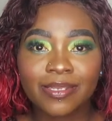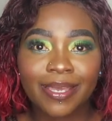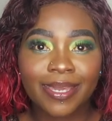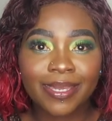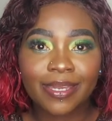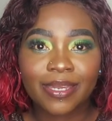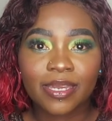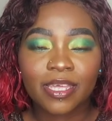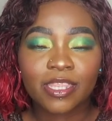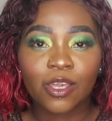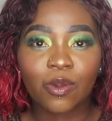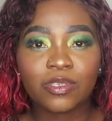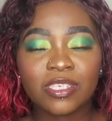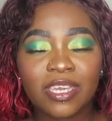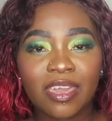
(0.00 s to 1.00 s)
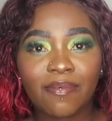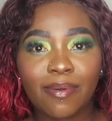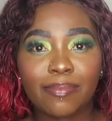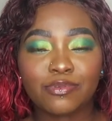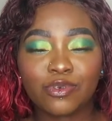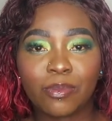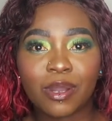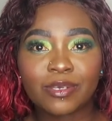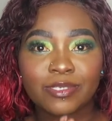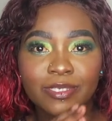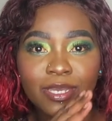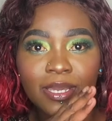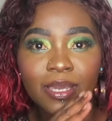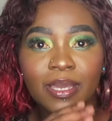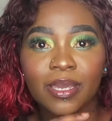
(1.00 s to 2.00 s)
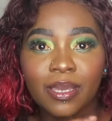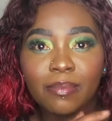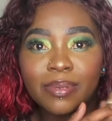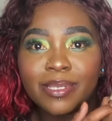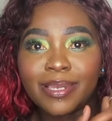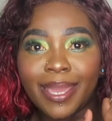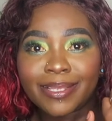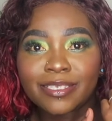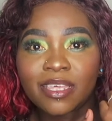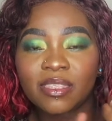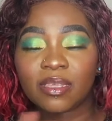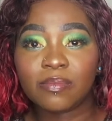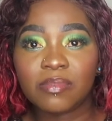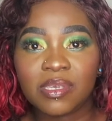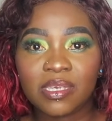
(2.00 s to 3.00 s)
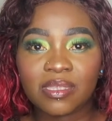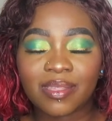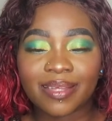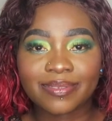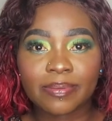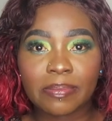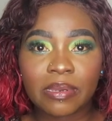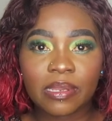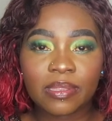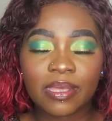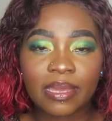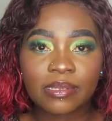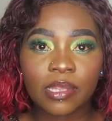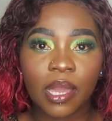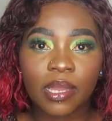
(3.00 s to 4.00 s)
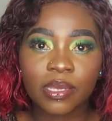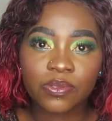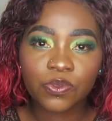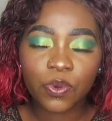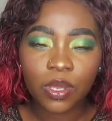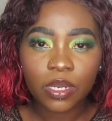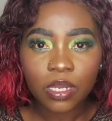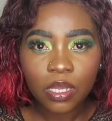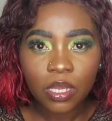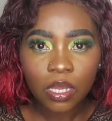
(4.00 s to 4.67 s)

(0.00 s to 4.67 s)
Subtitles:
Like, they only have up to about a bit lighter than me, and that's even their darkest one.